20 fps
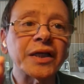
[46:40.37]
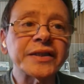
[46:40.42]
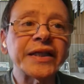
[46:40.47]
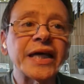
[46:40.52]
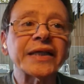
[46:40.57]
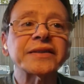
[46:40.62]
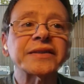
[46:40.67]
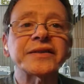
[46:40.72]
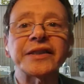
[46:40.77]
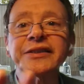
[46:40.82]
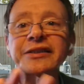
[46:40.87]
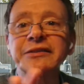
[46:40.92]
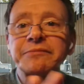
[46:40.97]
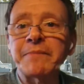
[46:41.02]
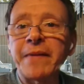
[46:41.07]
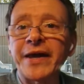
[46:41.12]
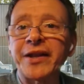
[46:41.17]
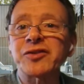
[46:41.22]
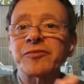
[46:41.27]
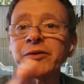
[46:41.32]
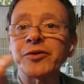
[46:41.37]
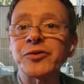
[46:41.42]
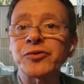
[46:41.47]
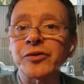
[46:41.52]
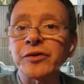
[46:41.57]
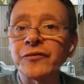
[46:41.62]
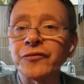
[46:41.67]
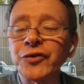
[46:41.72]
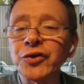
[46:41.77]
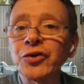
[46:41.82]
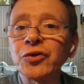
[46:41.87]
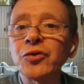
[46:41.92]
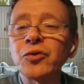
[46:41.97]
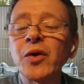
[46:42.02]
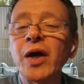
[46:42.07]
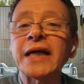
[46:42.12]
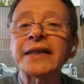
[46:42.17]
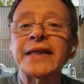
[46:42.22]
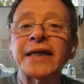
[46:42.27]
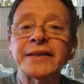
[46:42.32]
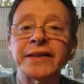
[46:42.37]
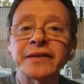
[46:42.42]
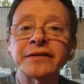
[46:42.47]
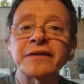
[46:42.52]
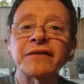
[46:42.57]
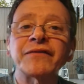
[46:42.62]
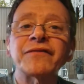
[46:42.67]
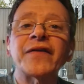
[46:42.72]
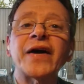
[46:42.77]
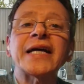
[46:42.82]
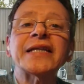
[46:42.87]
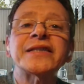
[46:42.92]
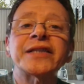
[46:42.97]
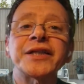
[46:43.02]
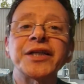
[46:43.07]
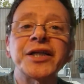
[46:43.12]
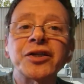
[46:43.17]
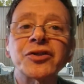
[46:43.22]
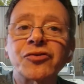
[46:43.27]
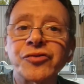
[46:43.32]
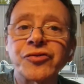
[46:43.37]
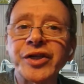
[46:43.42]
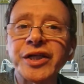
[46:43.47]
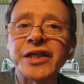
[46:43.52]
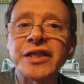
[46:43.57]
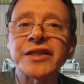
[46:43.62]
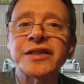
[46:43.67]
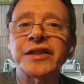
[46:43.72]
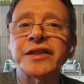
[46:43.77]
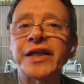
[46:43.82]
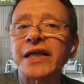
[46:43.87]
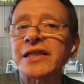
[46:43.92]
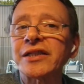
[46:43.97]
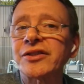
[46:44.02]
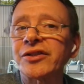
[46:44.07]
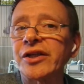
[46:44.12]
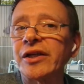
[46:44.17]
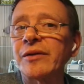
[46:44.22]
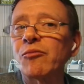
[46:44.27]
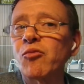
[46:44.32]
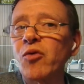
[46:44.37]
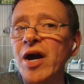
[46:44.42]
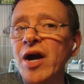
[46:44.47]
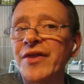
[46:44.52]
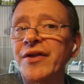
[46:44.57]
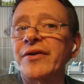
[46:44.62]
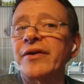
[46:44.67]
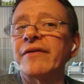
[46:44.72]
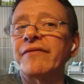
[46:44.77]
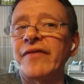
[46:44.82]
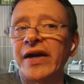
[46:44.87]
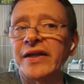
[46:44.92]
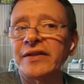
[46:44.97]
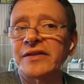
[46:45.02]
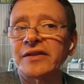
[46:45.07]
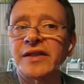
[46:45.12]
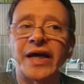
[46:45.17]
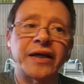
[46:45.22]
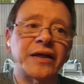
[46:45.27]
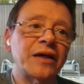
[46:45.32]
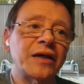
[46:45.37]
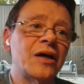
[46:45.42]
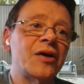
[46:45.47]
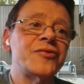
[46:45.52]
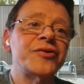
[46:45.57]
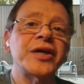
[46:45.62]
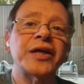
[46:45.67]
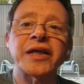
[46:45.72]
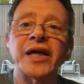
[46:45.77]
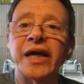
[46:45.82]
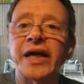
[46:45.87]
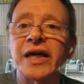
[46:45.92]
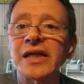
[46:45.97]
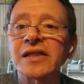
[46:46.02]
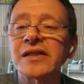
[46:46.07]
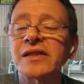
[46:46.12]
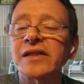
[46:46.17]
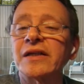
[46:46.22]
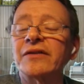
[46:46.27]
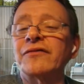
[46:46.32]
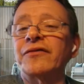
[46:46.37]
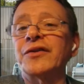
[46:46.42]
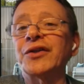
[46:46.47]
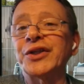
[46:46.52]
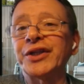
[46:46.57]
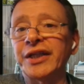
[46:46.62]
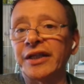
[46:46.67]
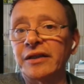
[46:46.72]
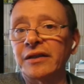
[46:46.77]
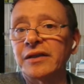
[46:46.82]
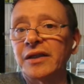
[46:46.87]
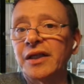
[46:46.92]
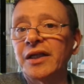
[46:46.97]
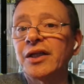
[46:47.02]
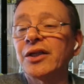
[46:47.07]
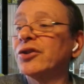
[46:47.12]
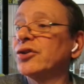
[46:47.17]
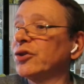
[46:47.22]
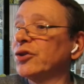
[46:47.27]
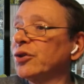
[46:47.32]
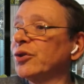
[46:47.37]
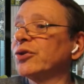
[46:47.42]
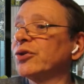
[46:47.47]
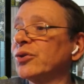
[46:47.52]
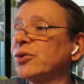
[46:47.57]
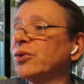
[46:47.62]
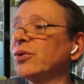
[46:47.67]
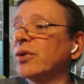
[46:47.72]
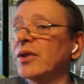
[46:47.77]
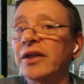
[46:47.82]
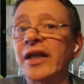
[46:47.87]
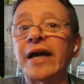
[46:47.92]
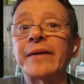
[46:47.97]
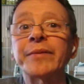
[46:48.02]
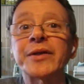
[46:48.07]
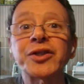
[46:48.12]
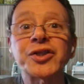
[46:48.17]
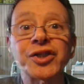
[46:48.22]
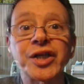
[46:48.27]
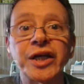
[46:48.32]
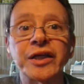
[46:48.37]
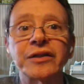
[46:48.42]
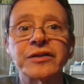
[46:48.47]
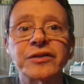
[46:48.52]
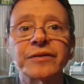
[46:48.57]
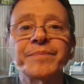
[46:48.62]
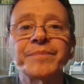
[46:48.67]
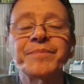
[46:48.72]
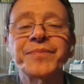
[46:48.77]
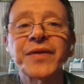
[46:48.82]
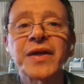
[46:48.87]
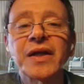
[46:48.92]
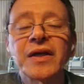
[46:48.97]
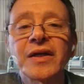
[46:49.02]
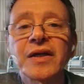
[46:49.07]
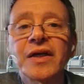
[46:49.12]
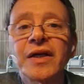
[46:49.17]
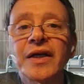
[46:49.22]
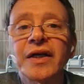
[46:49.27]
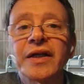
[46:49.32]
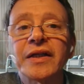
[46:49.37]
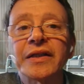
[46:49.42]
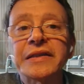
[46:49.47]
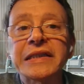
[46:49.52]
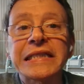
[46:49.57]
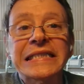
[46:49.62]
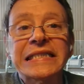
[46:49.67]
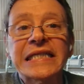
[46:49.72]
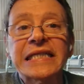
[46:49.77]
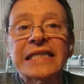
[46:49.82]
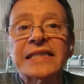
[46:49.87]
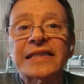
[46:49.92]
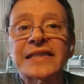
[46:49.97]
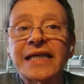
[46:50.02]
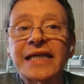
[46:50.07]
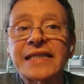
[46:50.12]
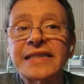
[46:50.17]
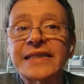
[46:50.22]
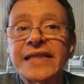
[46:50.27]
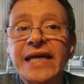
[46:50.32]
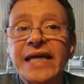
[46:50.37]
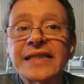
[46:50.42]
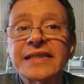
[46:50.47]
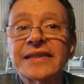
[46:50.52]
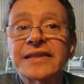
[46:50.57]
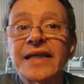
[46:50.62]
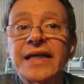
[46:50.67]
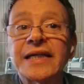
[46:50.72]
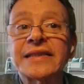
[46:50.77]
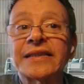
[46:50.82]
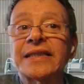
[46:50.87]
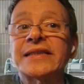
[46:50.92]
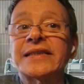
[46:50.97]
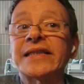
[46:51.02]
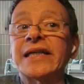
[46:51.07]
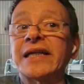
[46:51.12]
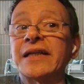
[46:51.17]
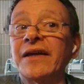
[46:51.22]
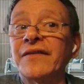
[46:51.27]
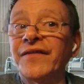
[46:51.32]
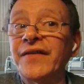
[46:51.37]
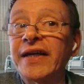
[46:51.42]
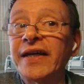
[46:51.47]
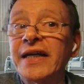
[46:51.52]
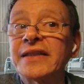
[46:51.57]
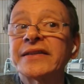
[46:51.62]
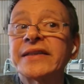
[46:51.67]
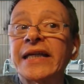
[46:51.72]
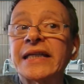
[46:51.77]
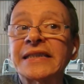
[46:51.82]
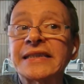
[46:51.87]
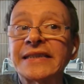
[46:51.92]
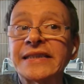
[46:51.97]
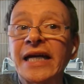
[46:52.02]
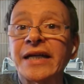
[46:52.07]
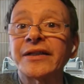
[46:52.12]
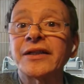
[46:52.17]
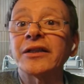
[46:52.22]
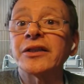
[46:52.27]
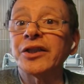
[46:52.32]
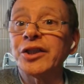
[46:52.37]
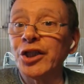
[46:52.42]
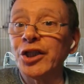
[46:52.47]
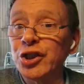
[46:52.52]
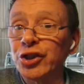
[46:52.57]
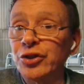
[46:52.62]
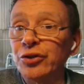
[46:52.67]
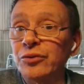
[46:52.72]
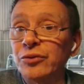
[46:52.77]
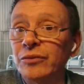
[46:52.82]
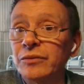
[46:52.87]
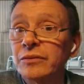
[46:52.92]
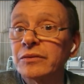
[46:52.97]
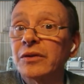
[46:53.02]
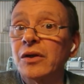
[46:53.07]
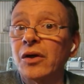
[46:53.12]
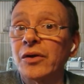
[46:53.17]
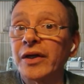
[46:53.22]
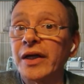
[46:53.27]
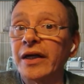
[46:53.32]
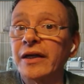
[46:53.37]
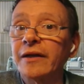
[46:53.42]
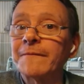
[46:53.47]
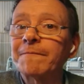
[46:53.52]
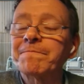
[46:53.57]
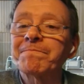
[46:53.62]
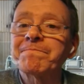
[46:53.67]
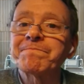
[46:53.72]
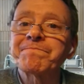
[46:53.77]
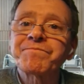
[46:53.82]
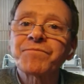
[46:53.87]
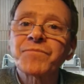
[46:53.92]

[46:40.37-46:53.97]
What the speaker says: conducts its management review and identifies an increase in extreme weather events like hurricanes and flooding due to climate change. This is assessed as a significant external issue. Okay.